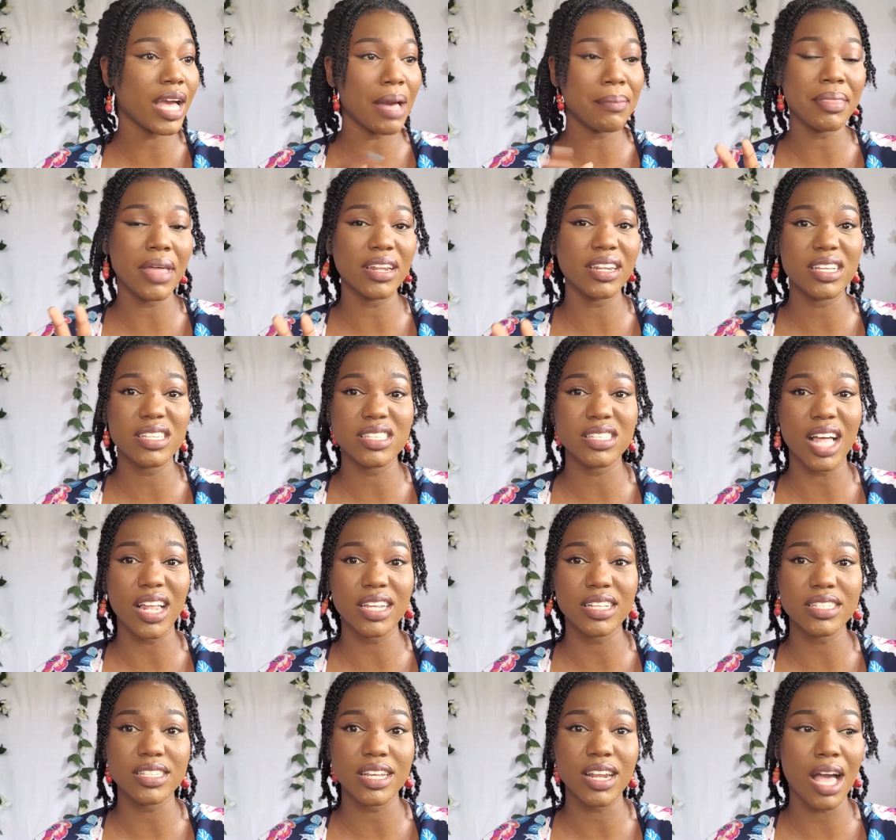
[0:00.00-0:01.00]
I'm not this
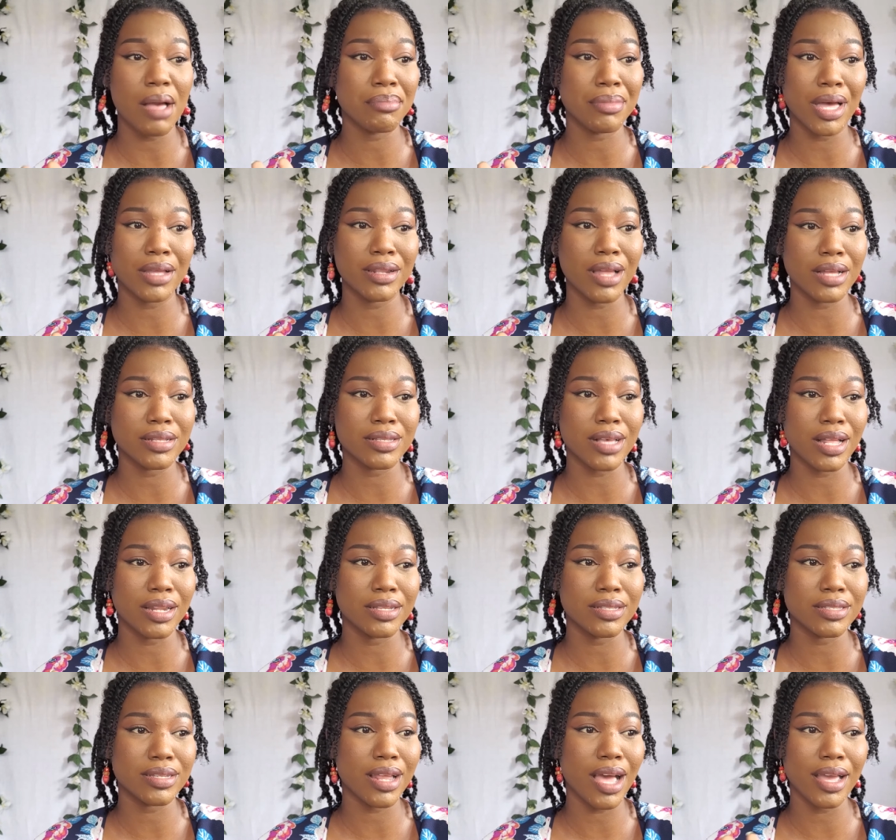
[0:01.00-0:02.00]
talented, I'm not that
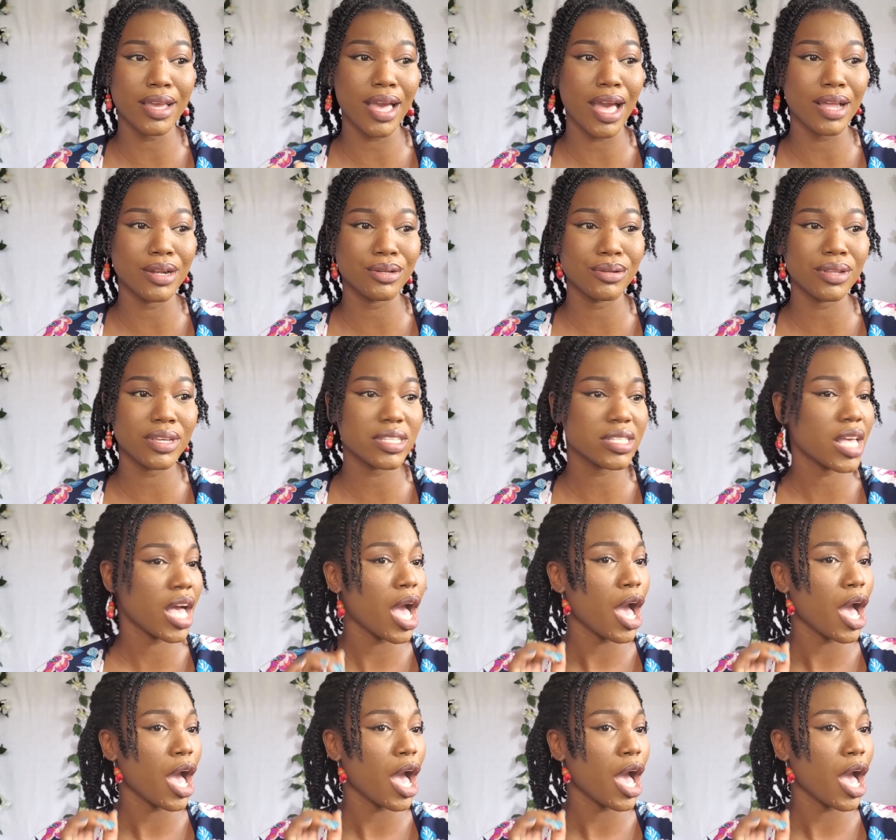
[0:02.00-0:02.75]
talented, I can't do this.